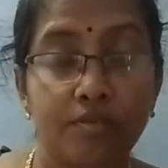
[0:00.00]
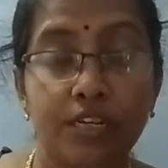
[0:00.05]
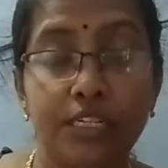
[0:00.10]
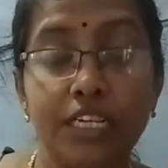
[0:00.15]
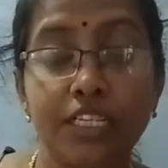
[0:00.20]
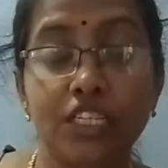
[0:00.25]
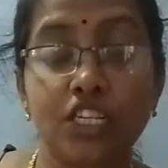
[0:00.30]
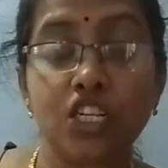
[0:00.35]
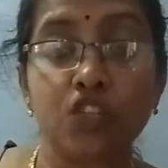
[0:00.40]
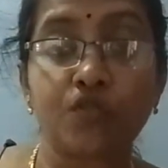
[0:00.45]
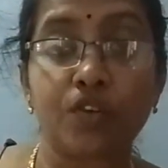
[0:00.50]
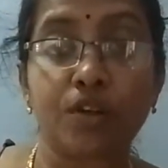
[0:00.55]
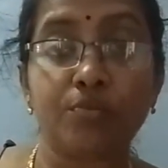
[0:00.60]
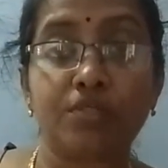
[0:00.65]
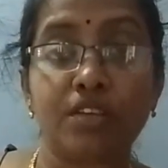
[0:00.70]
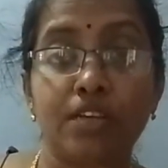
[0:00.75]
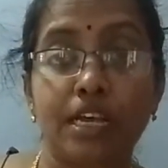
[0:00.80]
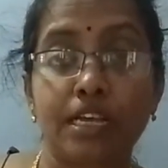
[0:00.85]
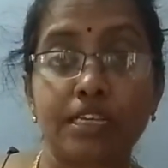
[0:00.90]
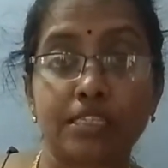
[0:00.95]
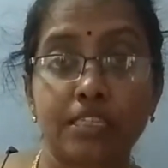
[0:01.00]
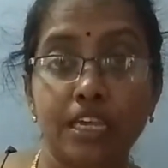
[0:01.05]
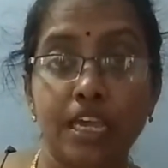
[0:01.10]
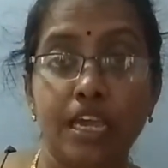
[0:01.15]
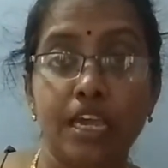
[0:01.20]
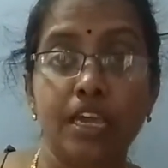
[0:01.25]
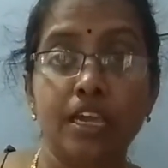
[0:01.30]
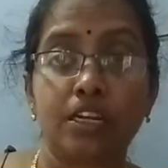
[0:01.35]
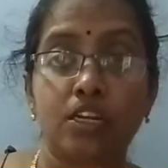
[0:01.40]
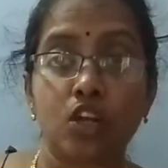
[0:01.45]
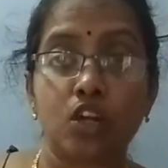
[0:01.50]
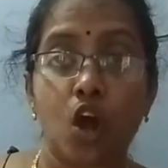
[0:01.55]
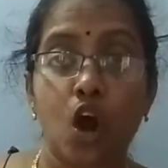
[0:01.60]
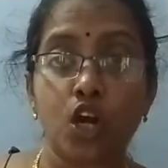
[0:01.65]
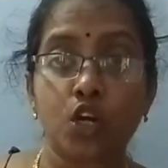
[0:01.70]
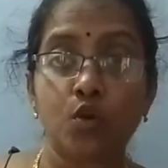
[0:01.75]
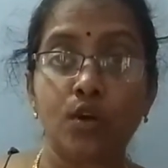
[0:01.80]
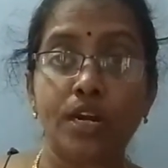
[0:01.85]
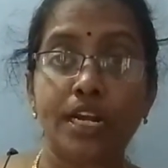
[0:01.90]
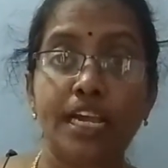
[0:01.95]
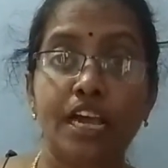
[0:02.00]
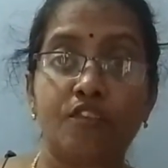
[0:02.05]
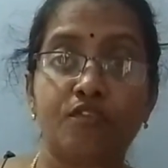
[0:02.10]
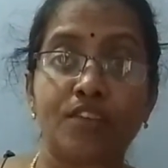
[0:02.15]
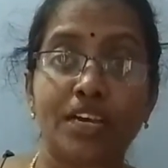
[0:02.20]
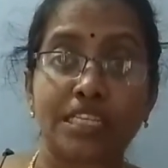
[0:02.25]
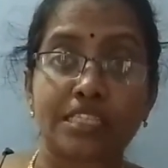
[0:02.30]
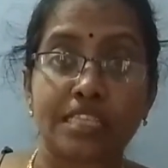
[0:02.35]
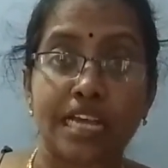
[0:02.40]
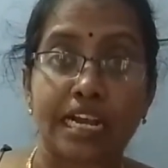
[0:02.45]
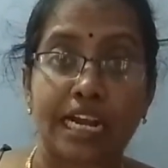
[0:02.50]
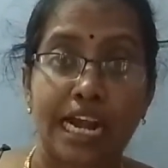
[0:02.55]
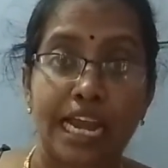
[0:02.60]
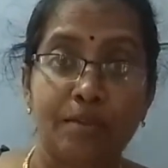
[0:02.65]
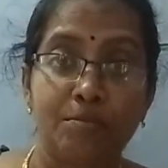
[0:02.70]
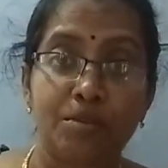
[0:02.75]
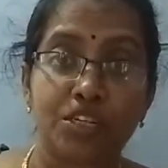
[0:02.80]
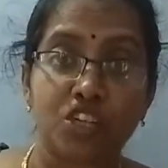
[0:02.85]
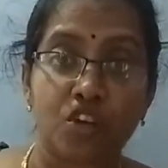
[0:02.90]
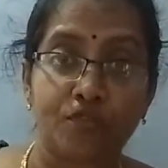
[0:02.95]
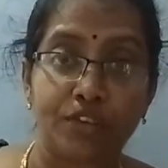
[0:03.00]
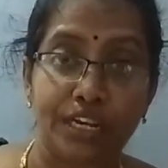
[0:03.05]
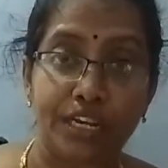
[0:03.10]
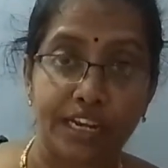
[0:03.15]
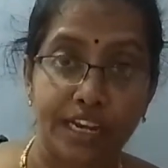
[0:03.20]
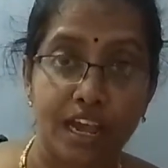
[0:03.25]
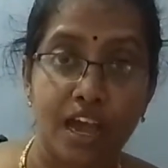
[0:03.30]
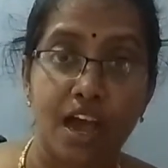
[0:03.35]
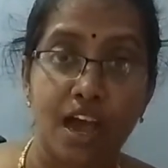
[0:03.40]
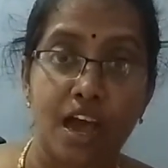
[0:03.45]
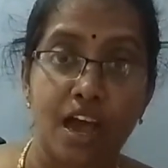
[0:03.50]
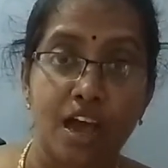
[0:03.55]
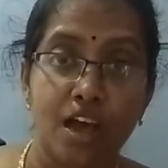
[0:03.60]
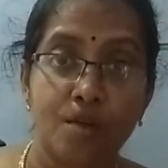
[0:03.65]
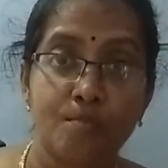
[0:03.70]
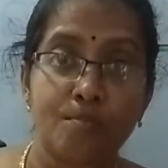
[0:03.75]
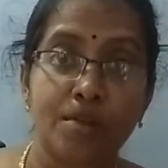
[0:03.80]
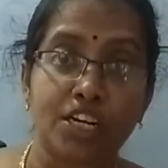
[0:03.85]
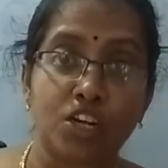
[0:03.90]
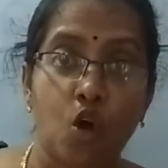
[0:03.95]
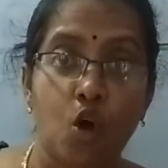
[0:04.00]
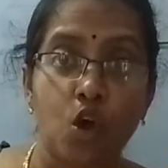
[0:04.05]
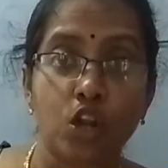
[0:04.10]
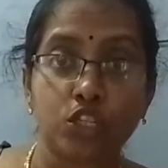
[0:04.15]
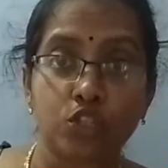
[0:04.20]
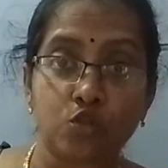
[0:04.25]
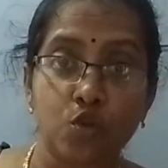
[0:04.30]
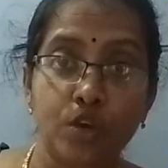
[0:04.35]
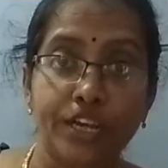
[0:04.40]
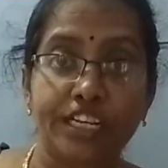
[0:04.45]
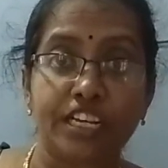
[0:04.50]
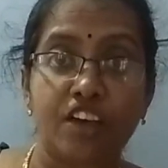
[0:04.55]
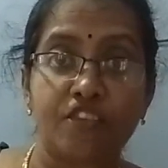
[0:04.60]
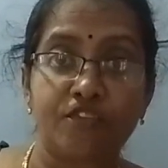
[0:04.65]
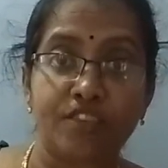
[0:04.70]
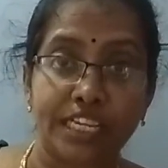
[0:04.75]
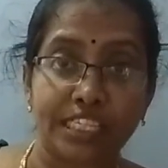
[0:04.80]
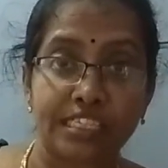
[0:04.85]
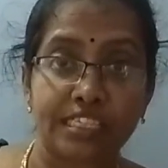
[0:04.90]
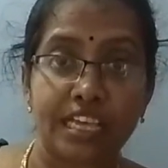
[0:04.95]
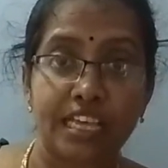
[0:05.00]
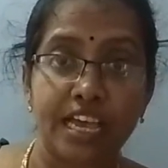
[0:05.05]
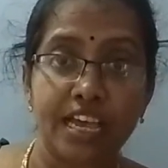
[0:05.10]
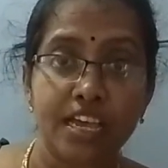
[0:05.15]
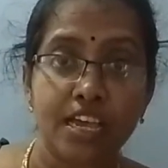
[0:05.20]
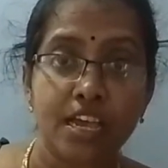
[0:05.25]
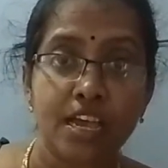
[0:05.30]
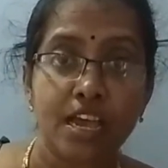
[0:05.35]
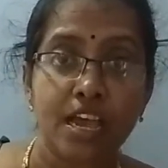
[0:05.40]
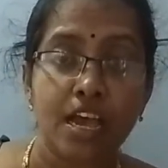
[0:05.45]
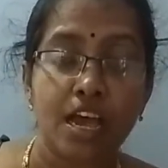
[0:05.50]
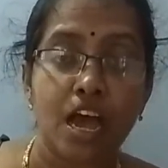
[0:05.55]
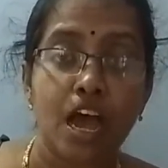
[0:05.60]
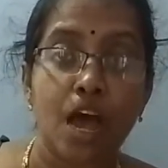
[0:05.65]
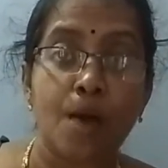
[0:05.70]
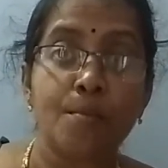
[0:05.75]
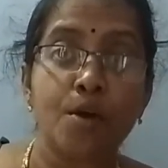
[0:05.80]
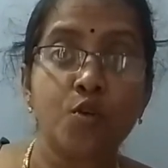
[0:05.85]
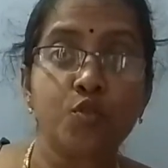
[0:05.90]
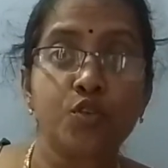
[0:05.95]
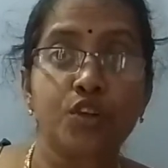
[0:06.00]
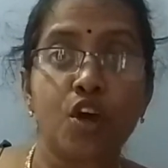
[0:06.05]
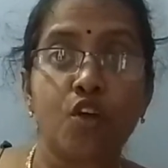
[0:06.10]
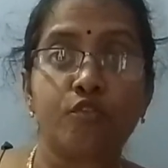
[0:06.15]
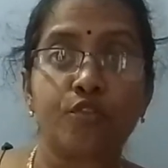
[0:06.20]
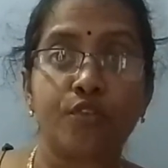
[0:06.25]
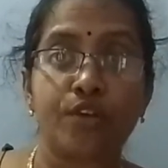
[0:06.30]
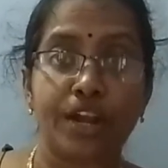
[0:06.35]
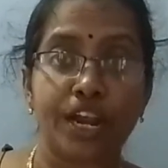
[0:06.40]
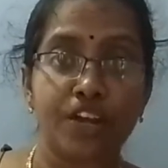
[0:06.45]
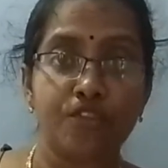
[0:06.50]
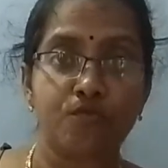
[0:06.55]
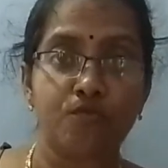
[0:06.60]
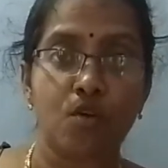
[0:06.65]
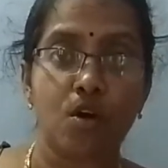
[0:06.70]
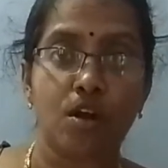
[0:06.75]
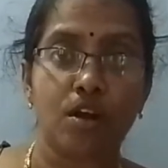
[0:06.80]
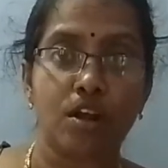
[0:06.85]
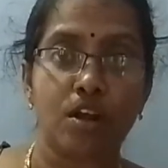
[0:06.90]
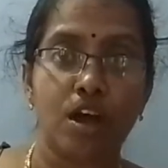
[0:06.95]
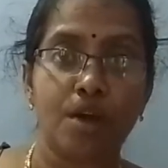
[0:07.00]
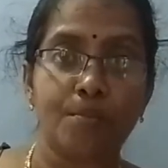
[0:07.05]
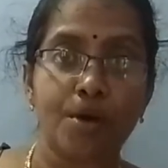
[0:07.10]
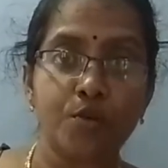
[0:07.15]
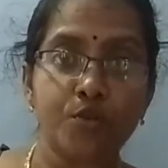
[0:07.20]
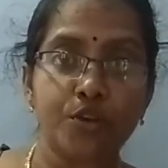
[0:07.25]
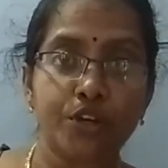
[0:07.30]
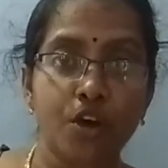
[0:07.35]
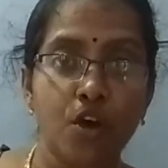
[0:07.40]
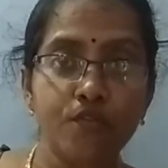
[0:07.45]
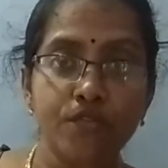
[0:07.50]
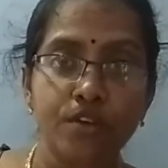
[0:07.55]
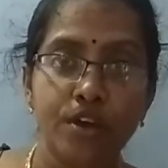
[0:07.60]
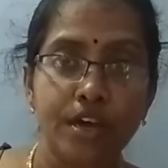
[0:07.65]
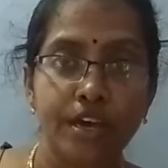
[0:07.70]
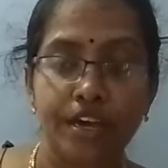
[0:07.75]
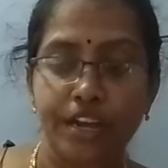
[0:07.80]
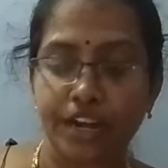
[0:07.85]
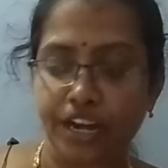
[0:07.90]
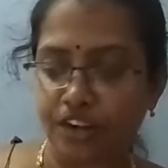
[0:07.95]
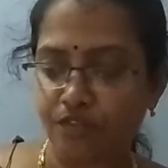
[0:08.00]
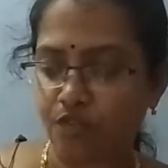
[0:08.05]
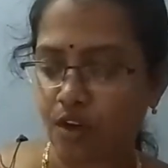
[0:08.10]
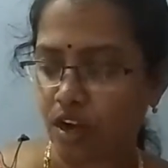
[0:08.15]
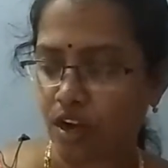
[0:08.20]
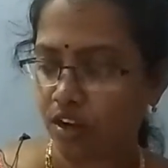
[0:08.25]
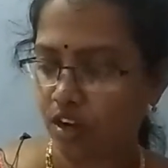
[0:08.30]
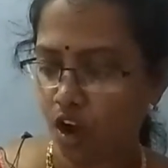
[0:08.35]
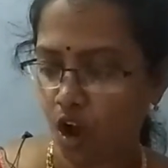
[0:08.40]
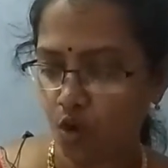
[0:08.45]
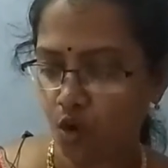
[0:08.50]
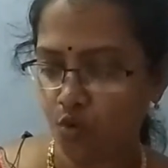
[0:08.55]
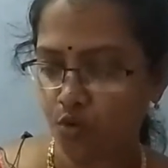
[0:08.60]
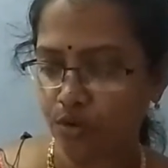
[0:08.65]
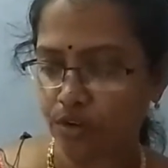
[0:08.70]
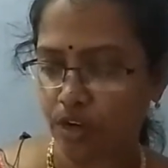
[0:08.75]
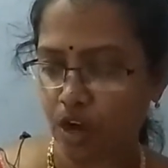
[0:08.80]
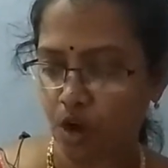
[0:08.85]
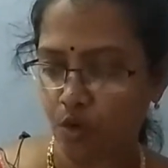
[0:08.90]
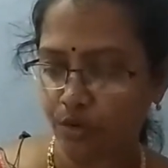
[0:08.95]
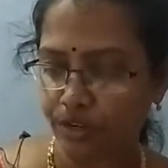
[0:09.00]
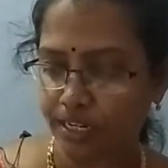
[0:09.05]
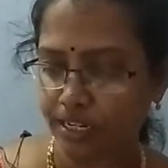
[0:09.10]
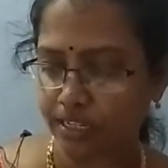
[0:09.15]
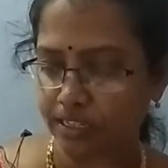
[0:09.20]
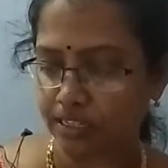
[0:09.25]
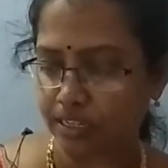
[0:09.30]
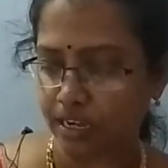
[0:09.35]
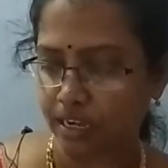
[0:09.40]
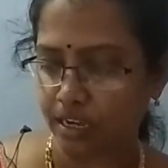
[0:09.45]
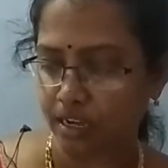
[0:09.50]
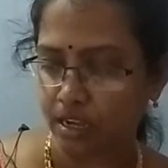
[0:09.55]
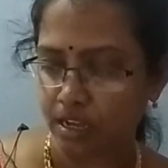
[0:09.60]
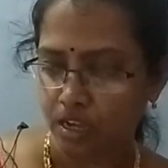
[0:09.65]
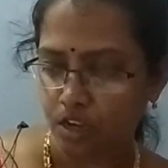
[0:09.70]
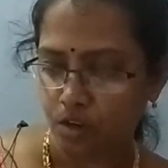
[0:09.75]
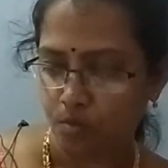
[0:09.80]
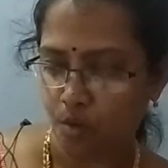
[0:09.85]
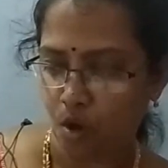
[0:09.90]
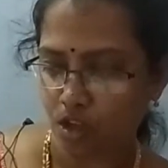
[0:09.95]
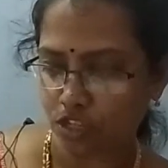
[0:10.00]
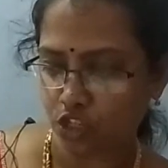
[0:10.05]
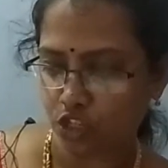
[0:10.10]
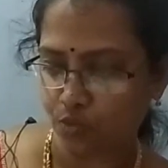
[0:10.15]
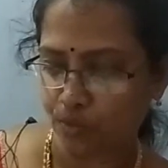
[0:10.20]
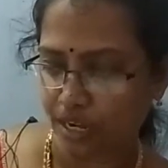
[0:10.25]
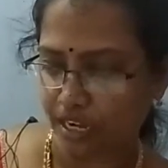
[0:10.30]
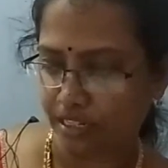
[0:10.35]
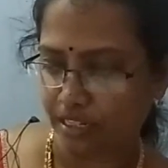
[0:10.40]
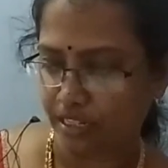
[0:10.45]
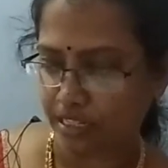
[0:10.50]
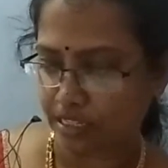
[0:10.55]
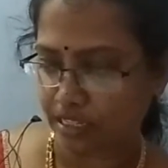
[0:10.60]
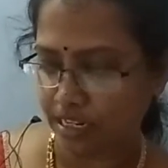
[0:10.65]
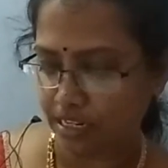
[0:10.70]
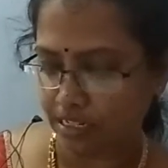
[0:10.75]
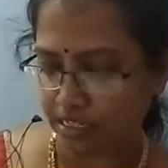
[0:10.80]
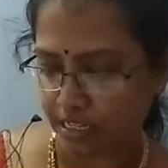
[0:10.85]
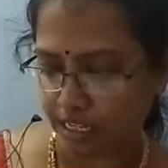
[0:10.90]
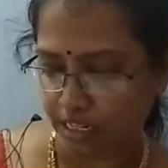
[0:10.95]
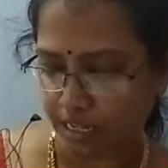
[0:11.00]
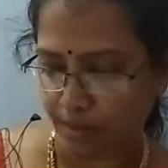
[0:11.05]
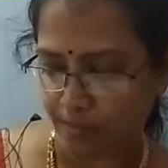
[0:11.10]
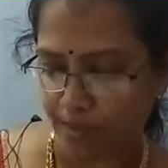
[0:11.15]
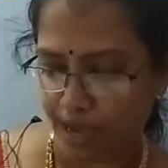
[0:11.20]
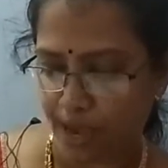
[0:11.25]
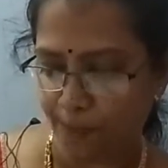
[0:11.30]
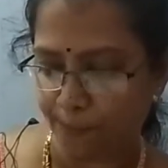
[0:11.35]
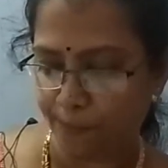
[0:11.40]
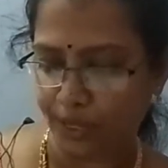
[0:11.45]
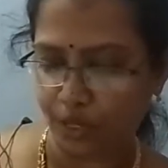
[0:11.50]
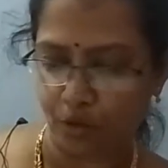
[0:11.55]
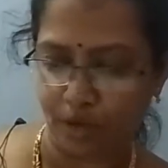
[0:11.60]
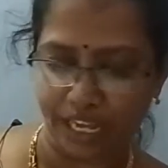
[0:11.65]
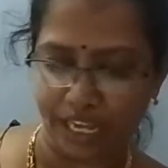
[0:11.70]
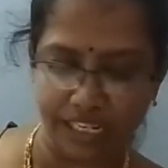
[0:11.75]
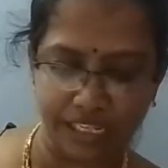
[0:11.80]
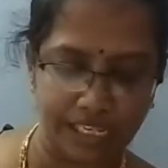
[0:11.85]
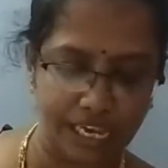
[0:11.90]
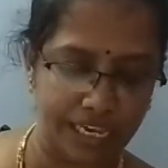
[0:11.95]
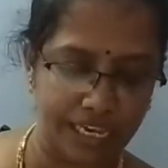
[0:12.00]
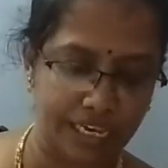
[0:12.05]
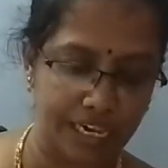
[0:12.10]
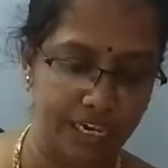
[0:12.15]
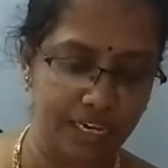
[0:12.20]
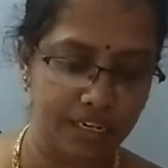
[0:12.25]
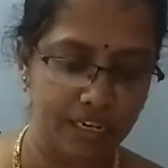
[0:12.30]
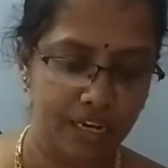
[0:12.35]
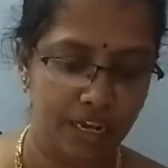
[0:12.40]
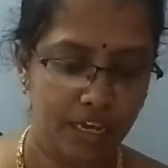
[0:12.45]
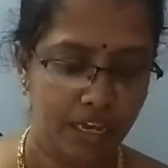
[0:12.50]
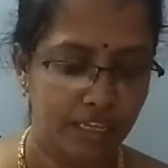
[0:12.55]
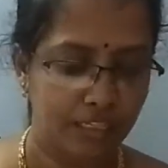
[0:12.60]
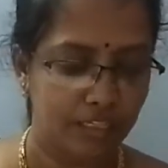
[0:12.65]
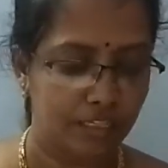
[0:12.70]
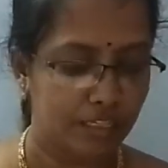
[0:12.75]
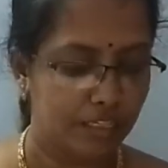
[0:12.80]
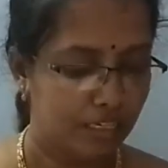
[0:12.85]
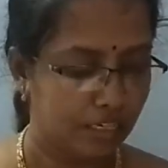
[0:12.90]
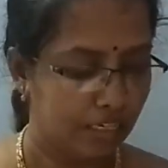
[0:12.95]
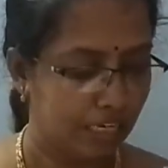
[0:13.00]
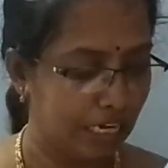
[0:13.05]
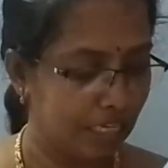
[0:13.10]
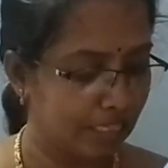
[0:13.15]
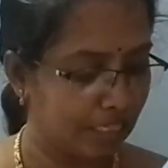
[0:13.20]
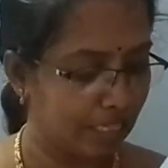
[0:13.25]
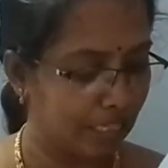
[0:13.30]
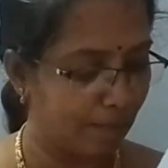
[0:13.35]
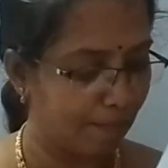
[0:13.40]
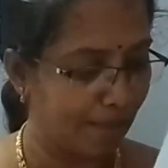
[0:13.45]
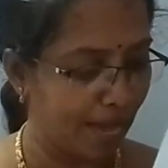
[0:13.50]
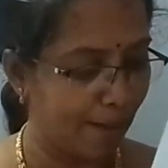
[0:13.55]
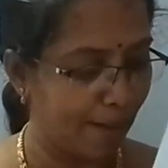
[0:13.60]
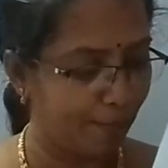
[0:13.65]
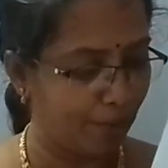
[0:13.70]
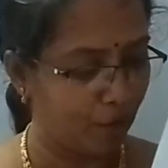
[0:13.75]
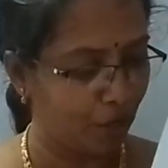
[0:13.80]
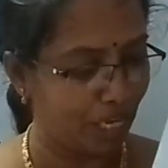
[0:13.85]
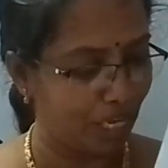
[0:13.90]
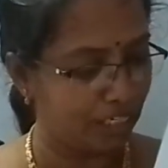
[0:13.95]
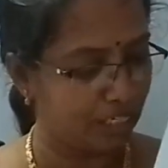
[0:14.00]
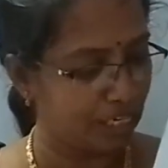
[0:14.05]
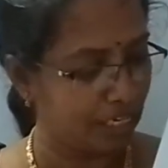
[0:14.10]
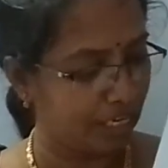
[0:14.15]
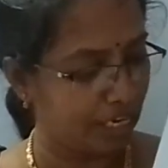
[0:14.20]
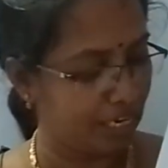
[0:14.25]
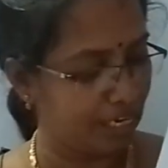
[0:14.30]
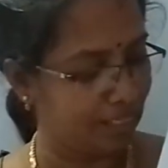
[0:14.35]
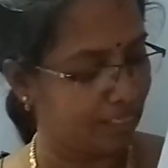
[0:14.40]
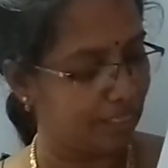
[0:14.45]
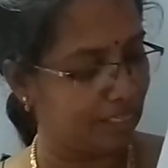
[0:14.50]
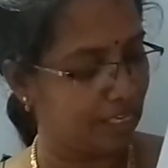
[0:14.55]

distance from the sea not only affects the climate of India, but also it affects the amount of rainfall. How it is possible in the sense, in the map you can check it. Yes, in the map you can check it.